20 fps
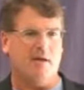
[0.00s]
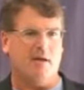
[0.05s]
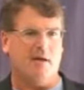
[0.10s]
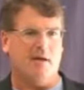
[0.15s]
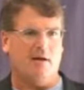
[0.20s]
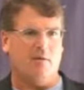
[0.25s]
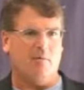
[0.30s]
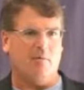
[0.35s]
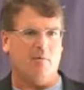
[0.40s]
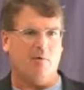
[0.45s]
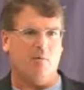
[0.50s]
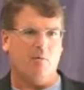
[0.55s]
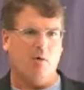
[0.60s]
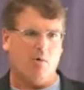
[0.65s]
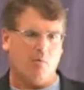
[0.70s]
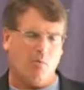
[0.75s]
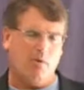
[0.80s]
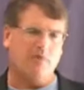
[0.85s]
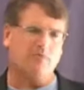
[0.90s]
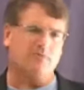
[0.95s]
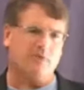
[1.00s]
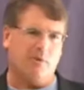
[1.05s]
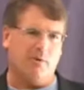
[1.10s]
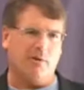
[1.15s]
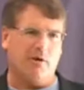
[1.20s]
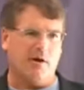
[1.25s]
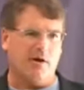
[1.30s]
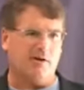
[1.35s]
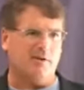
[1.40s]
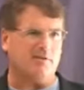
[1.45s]
what was
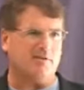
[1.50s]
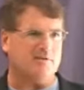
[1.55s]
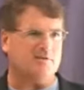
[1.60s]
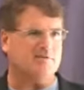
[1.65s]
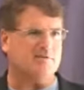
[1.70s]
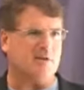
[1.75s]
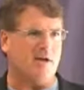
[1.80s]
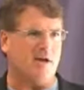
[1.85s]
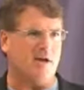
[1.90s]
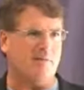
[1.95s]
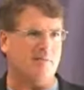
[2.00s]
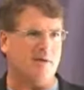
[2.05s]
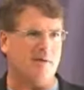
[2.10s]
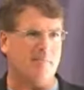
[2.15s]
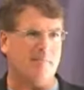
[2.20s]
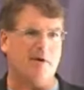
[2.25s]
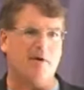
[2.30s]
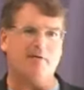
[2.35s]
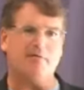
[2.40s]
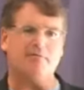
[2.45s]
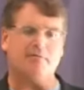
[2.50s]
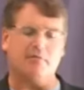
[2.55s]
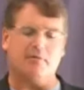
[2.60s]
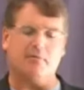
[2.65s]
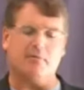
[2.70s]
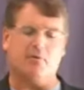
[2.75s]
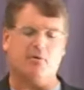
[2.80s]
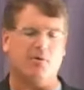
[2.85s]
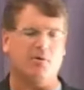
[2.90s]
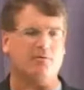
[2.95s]
going on at this time, apart
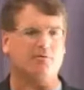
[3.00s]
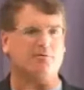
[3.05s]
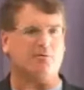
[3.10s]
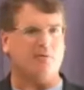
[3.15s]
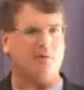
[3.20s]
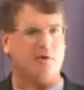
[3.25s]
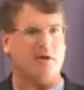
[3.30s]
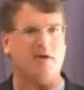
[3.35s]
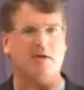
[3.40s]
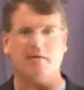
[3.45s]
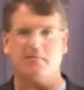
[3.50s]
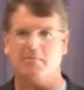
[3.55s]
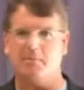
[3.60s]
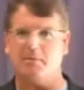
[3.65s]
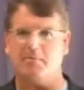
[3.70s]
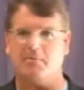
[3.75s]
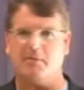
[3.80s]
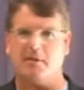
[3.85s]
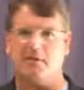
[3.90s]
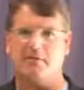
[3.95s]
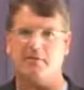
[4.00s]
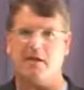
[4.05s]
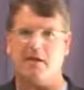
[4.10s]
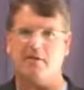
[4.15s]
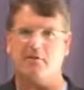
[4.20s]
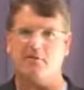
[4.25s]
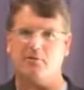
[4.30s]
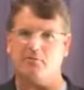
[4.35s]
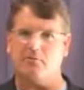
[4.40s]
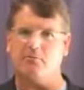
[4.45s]
from Horace Gray and people like
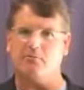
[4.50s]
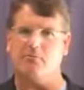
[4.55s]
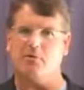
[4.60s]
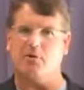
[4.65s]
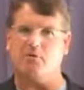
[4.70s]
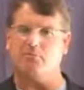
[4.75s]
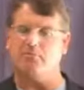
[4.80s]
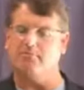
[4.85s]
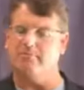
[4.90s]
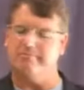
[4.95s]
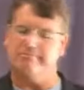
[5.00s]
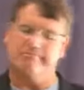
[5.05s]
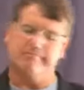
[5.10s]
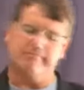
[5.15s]
that who wrote,